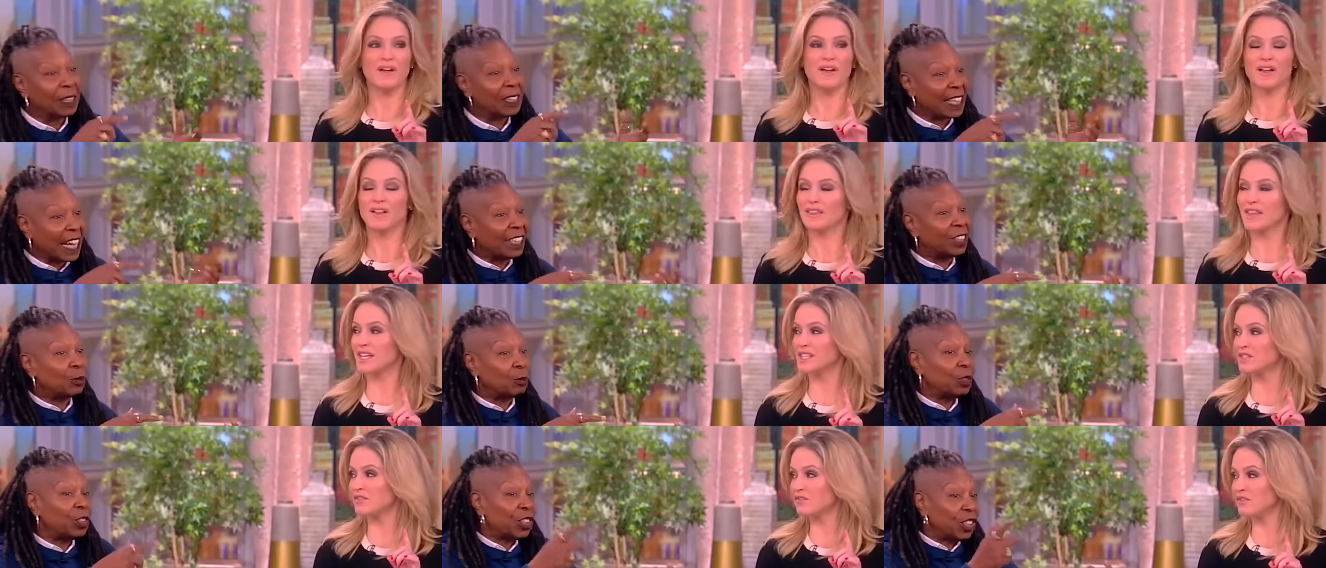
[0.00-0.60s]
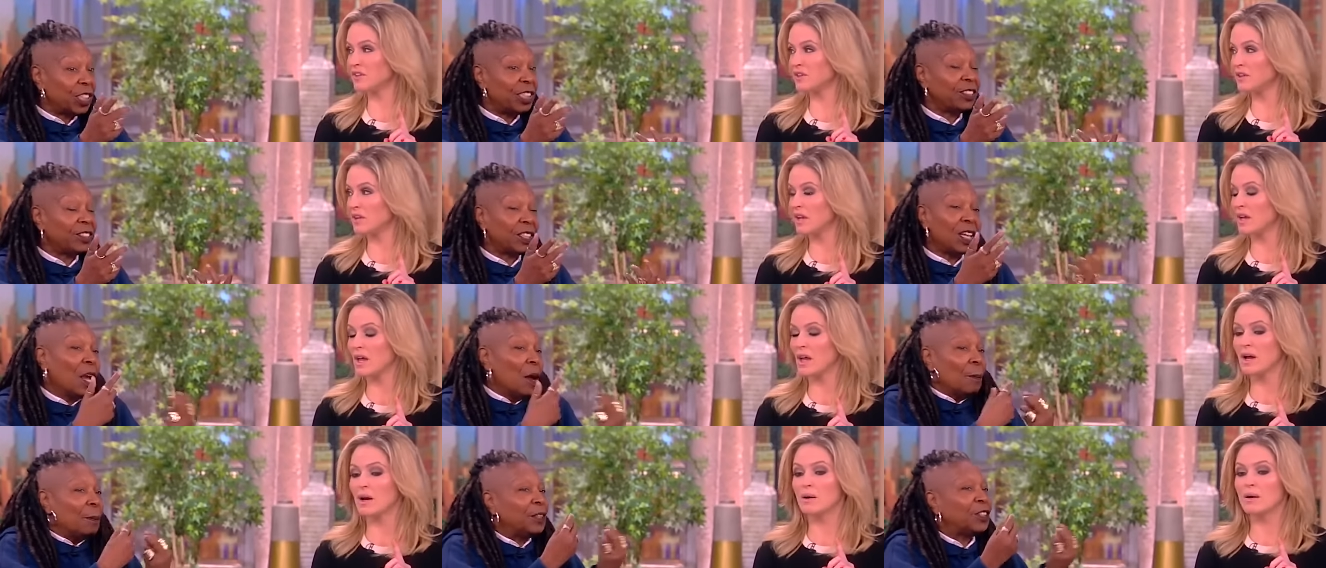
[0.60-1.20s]
Speaker 1: The ladies of The
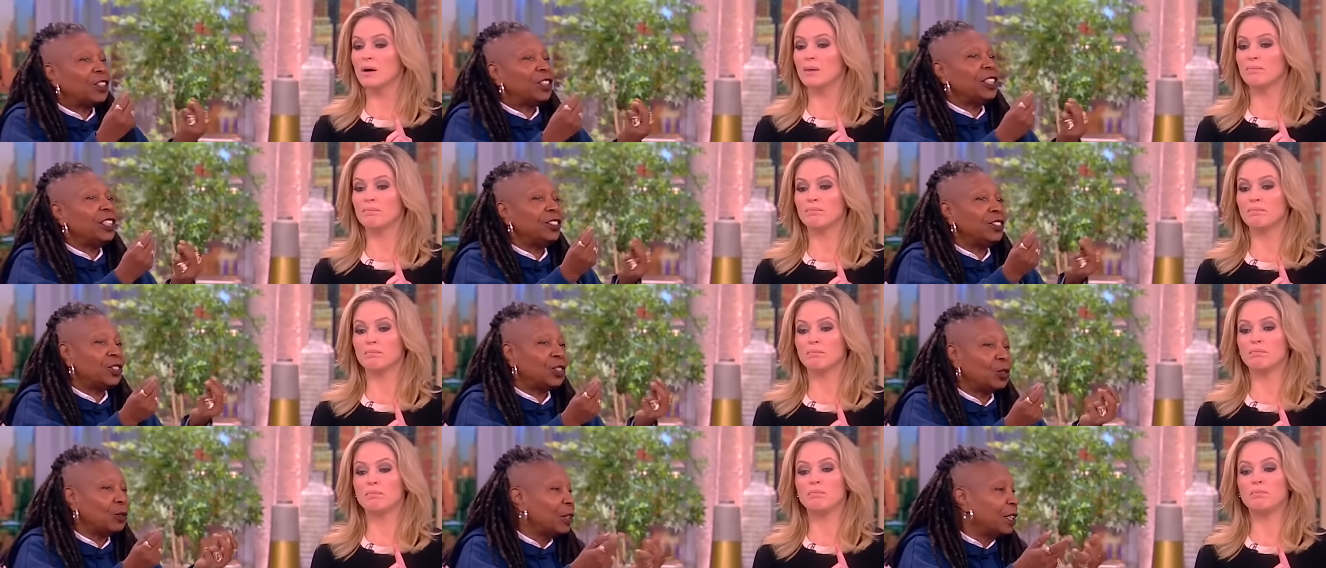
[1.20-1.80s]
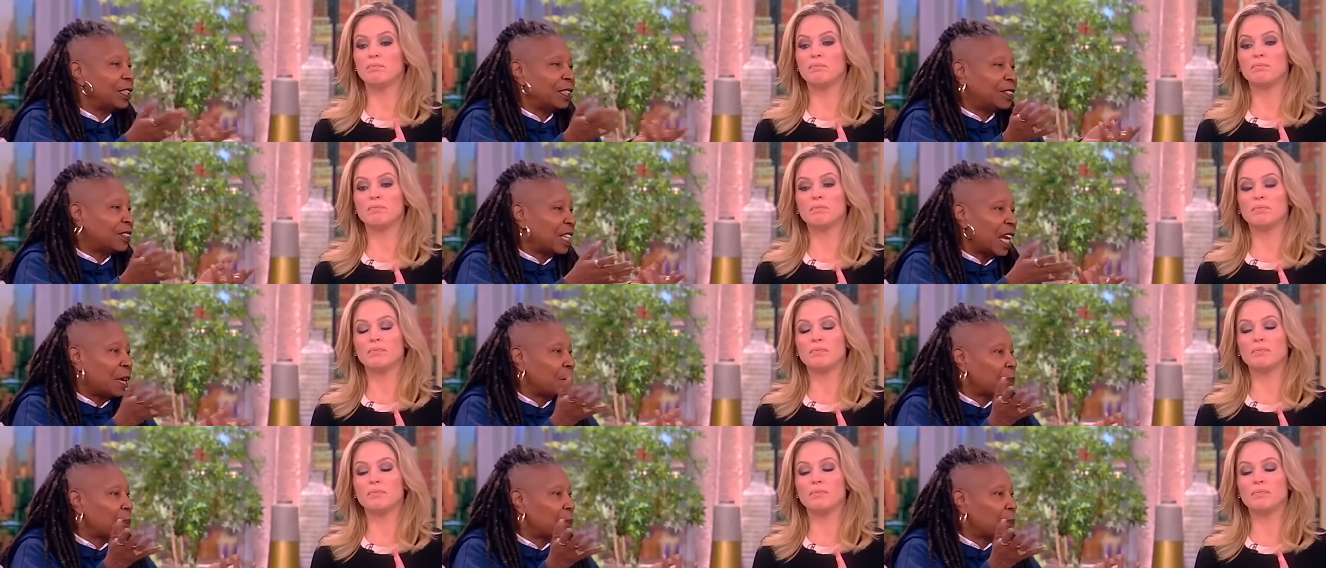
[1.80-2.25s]
View have entered the chat.